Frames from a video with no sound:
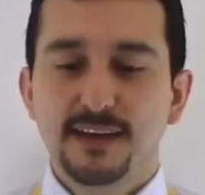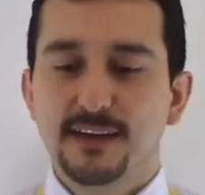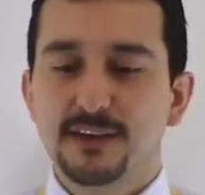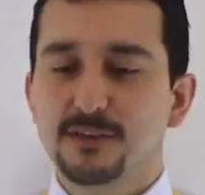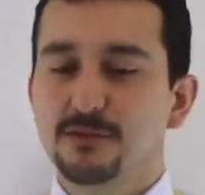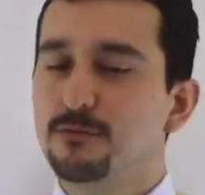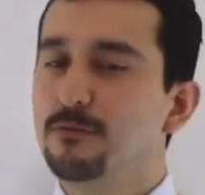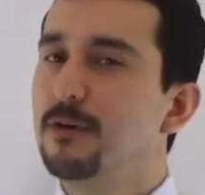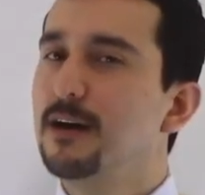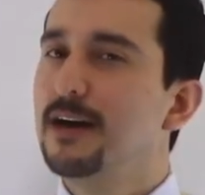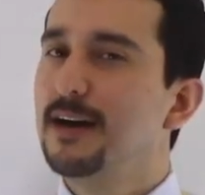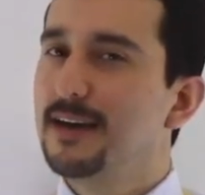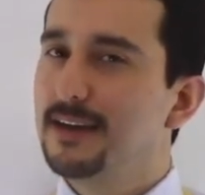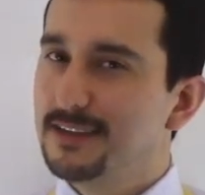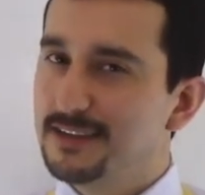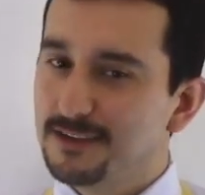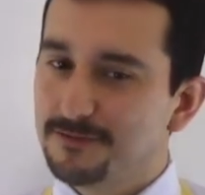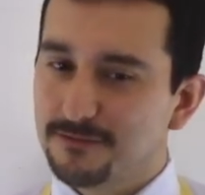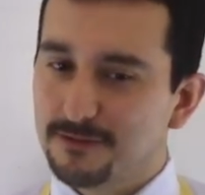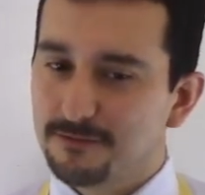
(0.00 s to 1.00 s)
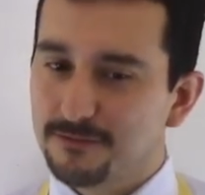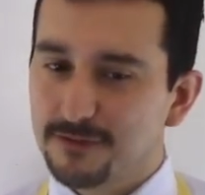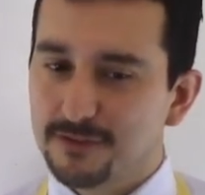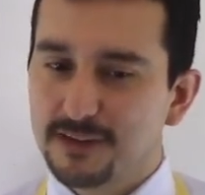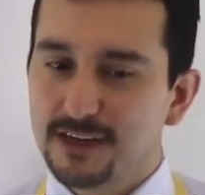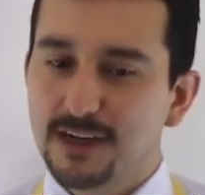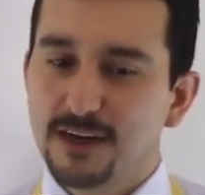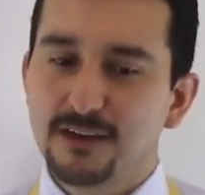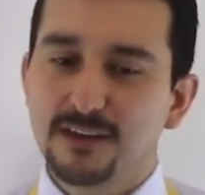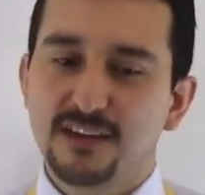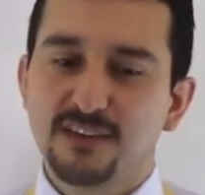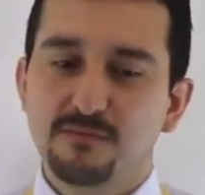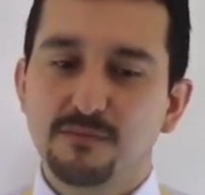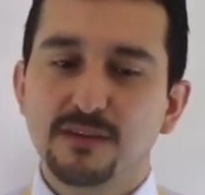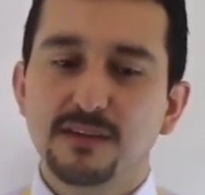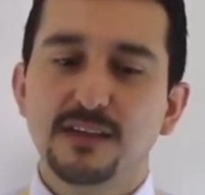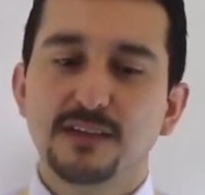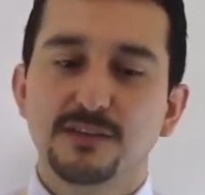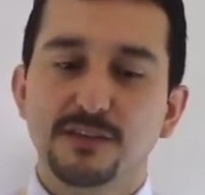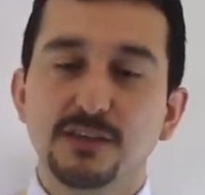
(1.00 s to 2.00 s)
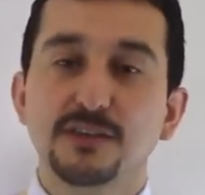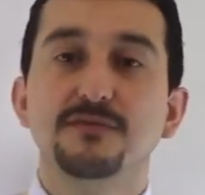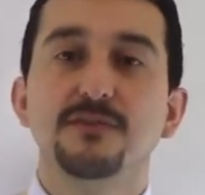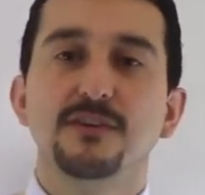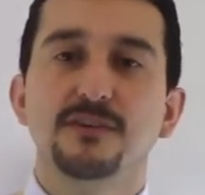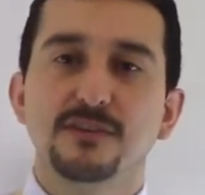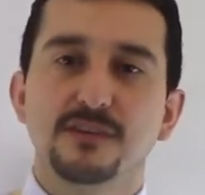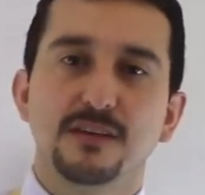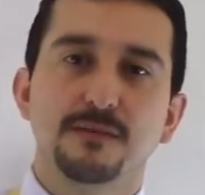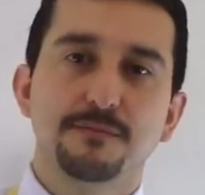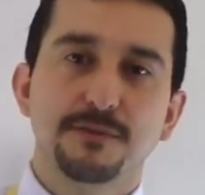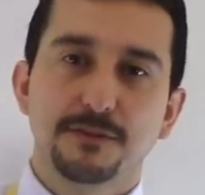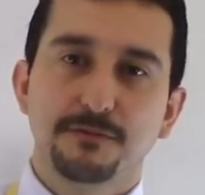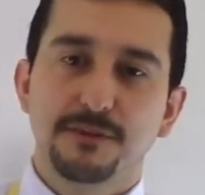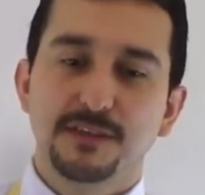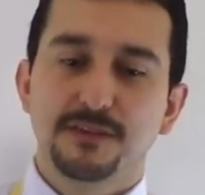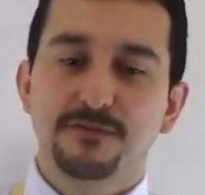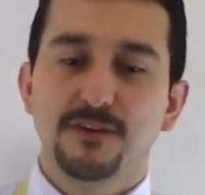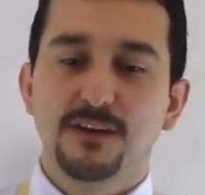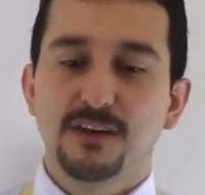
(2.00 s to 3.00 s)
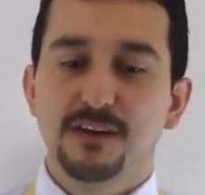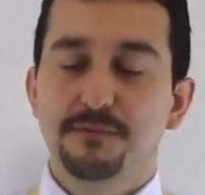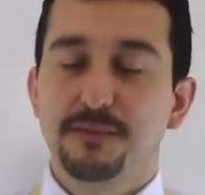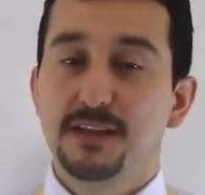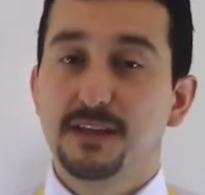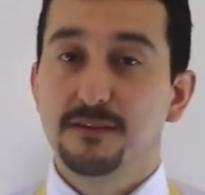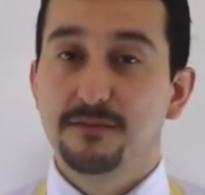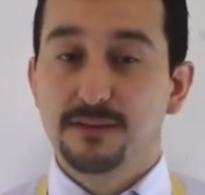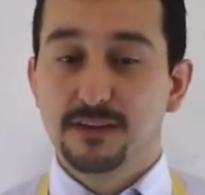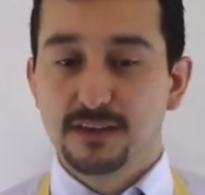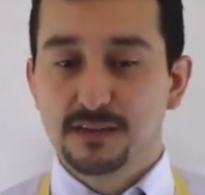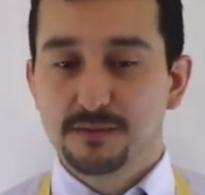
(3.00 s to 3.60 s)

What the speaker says: It's way different for narrative, but let's just focus on persuasive, argumentative, and